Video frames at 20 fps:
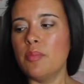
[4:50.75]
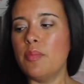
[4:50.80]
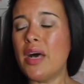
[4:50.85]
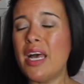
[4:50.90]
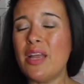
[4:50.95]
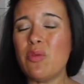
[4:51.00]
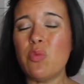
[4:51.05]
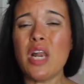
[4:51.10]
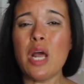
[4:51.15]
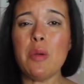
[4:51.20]

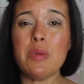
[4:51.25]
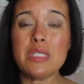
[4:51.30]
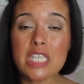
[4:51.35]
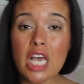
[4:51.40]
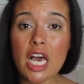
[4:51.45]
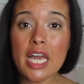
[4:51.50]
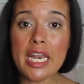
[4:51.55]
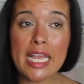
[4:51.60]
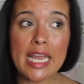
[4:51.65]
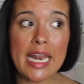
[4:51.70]
But when I was
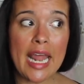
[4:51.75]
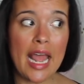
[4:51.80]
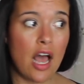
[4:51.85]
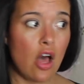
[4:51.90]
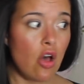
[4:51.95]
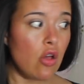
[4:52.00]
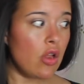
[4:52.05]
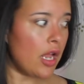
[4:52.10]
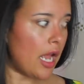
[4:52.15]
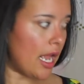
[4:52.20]
cutting it
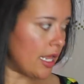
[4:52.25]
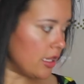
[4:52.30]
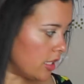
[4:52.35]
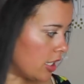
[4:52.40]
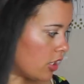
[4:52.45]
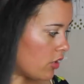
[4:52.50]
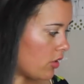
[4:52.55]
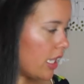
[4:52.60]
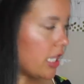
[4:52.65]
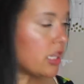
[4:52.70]
out, I
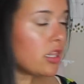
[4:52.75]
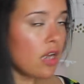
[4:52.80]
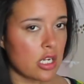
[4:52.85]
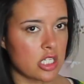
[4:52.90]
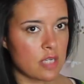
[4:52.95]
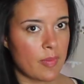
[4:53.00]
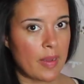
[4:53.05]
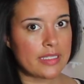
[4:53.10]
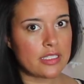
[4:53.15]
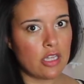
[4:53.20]
literally thought
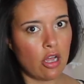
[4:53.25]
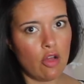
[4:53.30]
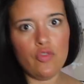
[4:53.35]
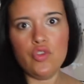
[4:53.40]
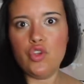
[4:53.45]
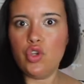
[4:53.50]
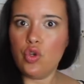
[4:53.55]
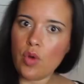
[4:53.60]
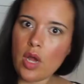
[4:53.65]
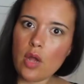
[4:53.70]
to myself,
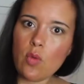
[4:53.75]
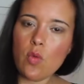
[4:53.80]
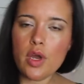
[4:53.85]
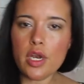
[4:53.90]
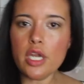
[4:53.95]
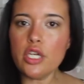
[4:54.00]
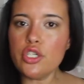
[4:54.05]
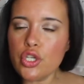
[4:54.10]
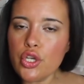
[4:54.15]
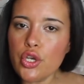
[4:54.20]
do I
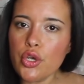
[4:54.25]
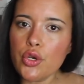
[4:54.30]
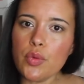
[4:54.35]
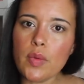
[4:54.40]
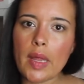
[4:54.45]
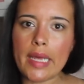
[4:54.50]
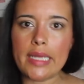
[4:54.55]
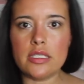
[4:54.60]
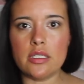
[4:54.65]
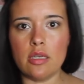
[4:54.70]
want to do
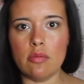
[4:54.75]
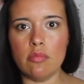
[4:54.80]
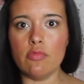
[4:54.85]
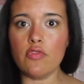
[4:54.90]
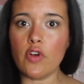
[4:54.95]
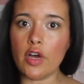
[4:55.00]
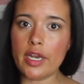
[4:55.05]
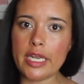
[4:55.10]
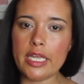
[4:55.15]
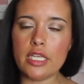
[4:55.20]
like some
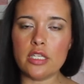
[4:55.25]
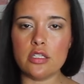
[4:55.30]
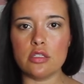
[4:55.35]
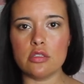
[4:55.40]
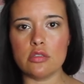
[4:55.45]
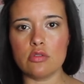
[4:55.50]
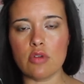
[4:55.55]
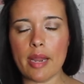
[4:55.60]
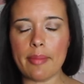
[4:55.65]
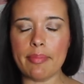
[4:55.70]
funny
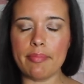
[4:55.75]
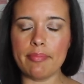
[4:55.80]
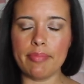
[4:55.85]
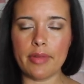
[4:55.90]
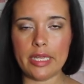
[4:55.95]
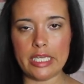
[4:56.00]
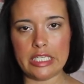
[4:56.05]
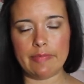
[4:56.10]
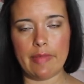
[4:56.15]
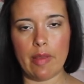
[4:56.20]
stripe
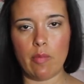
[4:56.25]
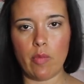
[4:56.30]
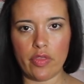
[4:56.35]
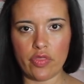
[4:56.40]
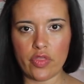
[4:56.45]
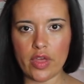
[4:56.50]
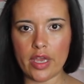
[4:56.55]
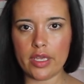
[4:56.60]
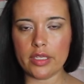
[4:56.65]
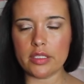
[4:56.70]
placement with
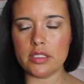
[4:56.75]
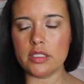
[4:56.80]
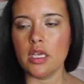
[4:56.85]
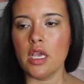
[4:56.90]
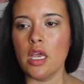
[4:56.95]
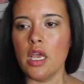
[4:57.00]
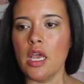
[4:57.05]
this?